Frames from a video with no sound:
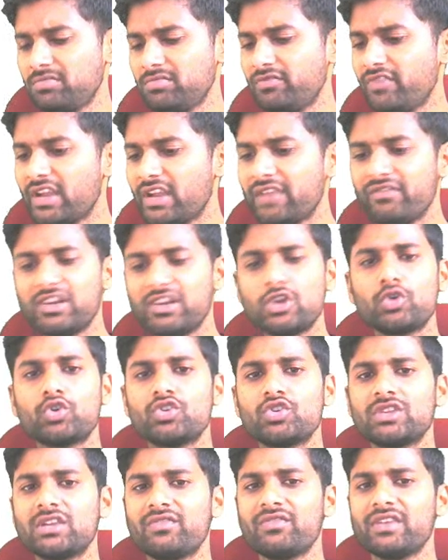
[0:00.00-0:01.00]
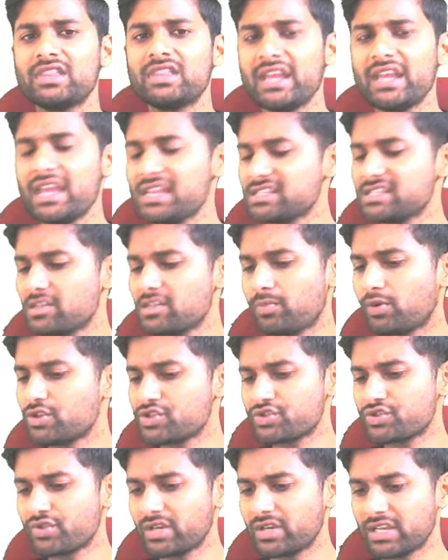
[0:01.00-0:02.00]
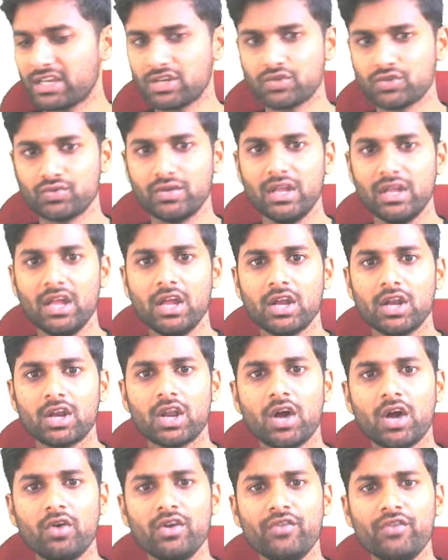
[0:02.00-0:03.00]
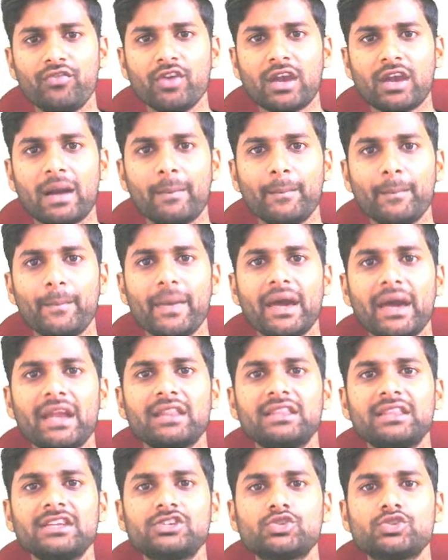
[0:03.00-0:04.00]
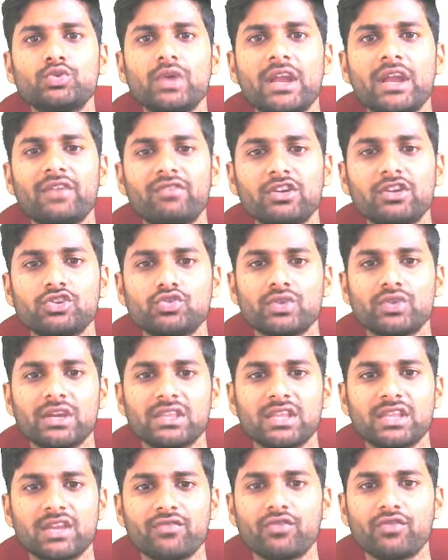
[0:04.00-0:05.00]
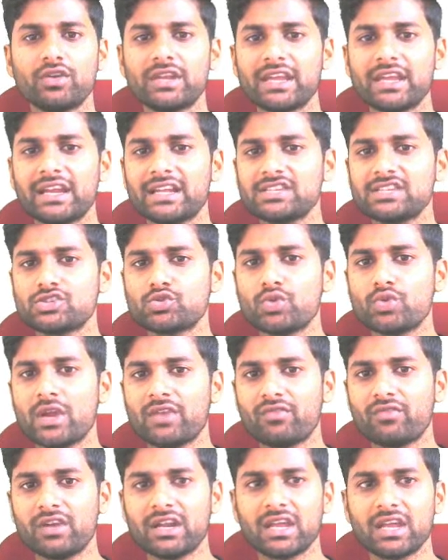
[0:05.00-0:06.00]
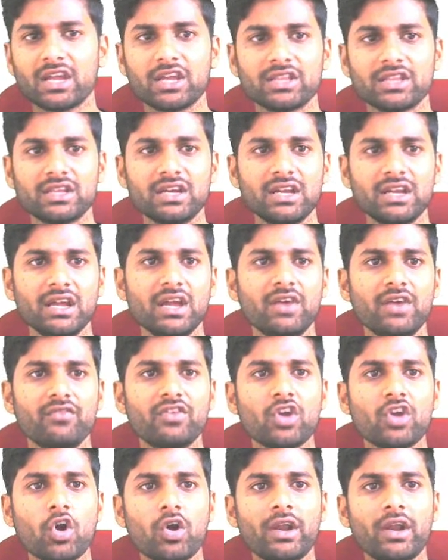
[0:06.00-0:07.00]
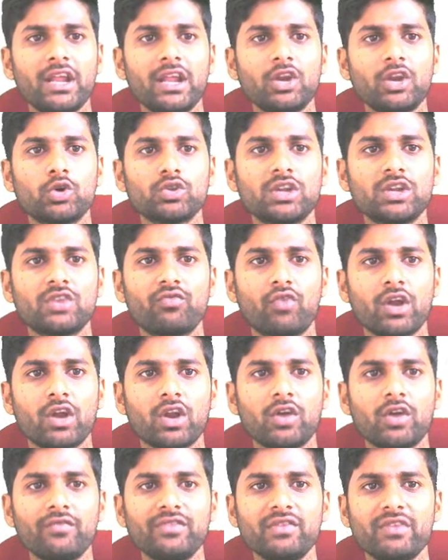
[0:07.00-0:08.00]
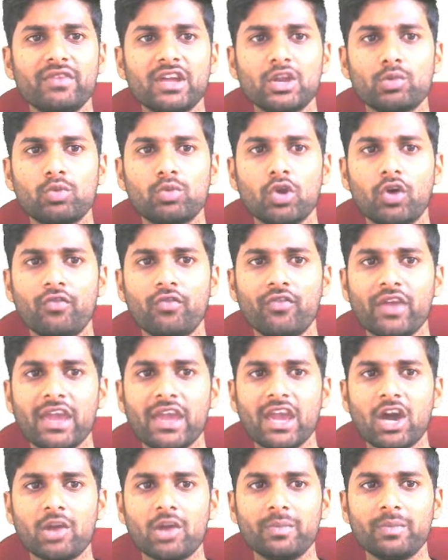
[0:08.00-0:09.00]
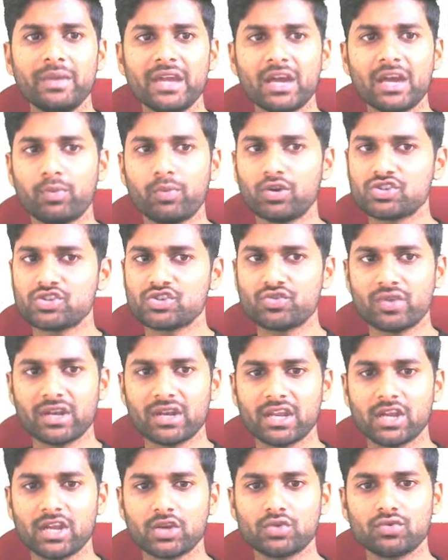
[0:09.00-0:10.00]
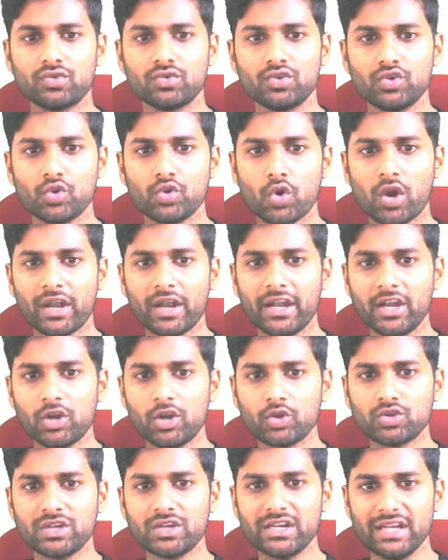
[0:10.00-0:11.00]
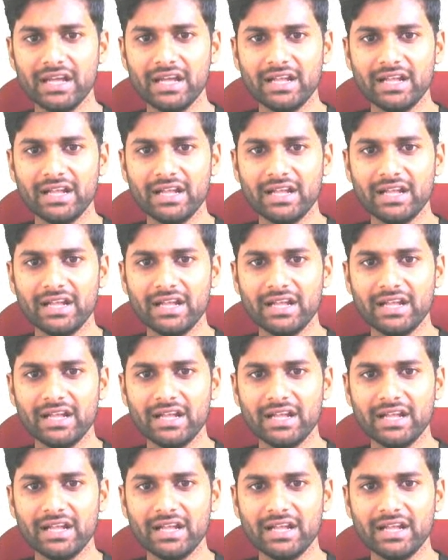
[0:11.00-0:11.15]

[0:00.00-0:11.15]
we don't know that whether A is the positive or negative. Now, if you compare the 2 and 1 together, if you take it as 2 and 1 together, we already know that one of the variable of A or B are positive or negative. You already know that